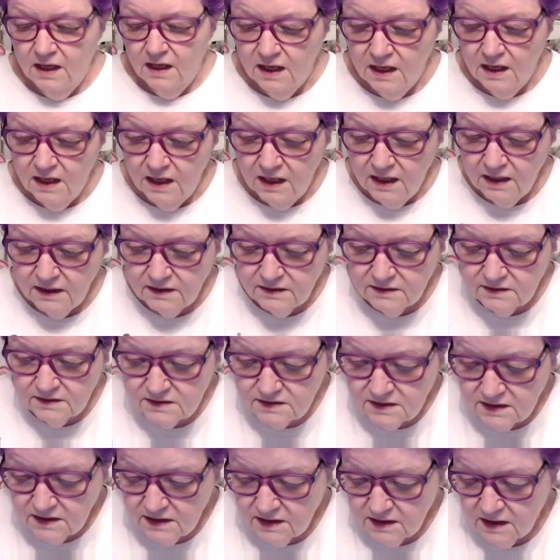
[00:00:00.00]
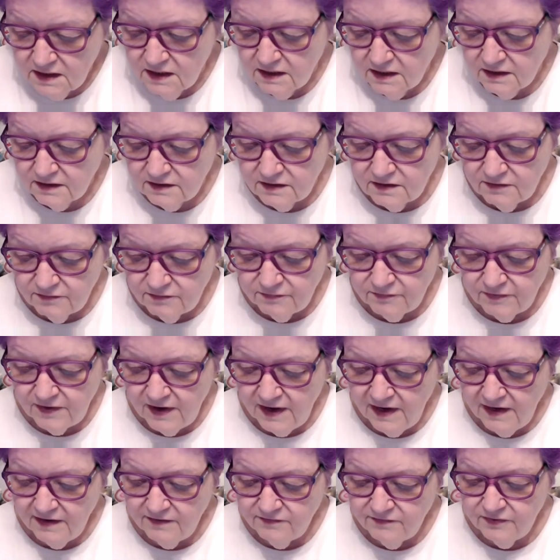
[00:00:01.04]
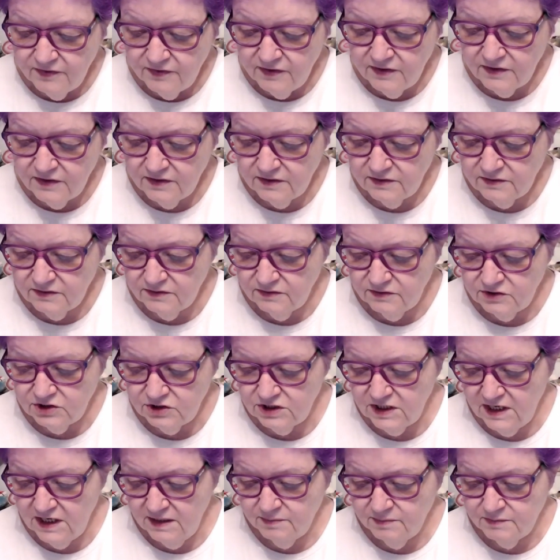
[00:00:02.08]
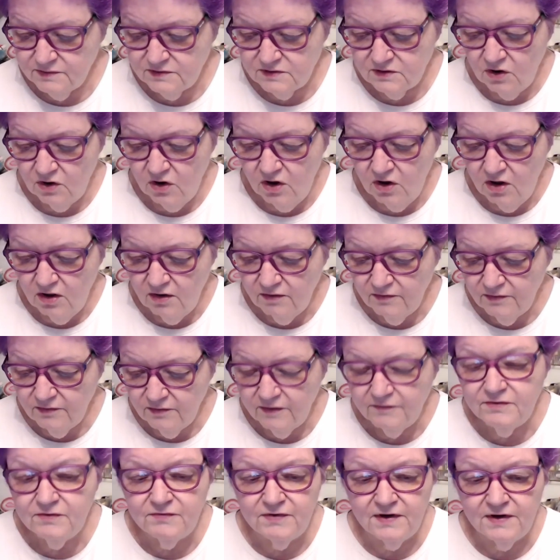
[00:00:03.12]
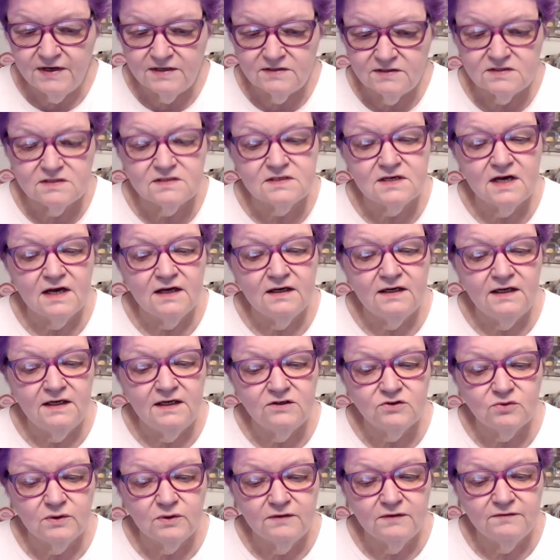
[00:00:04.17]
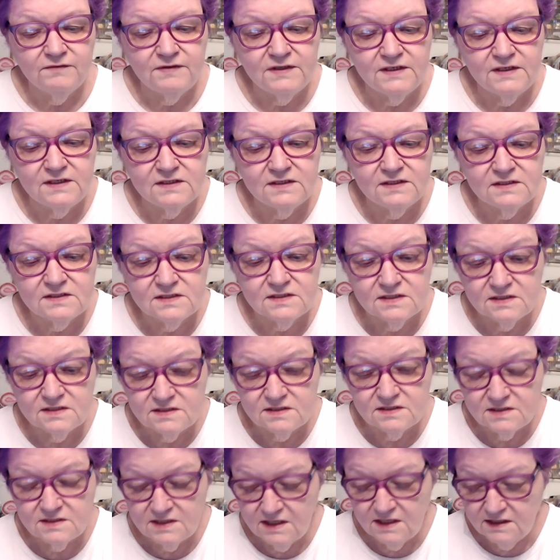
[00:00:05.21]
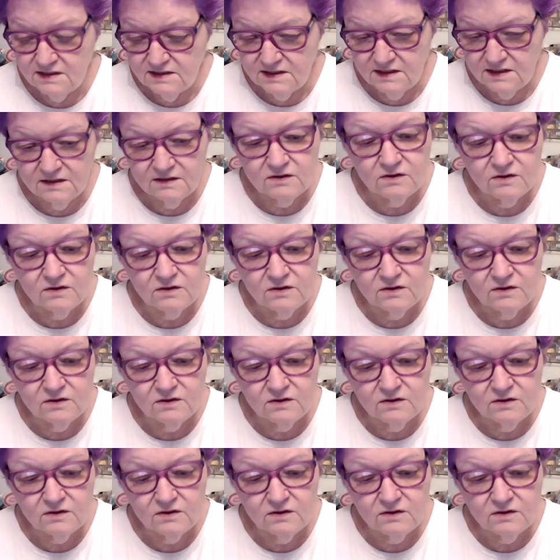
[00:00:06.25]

And the five shapes, all of the faces on each one of these is identical.